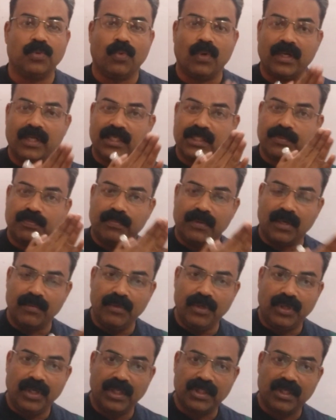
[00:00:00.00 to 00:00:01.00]
what is
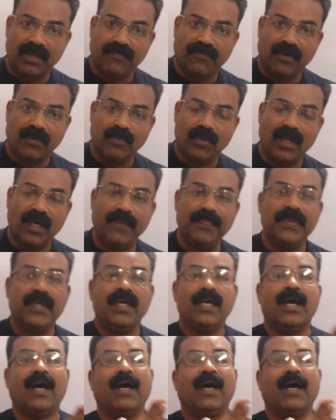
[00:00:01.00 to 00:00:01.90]
permutation formula